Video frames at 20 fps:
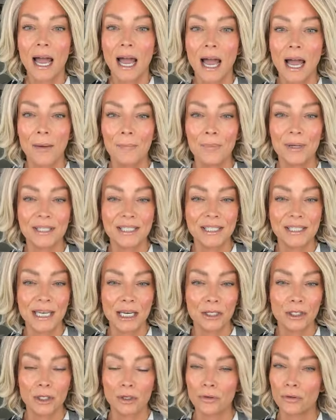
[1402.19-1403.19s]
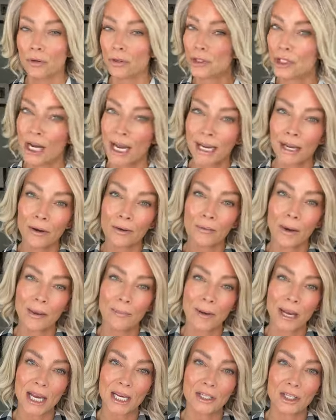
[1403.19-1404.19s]
um, but stay tuned or check out
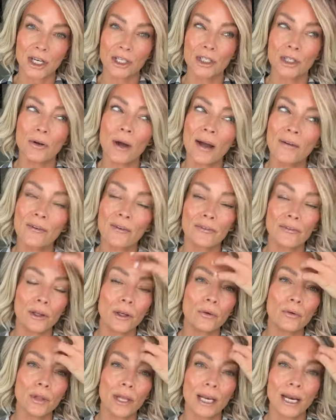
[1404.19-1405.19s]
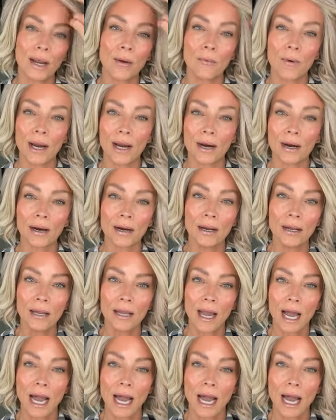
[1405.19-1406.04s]
my page. I do have a few that I wear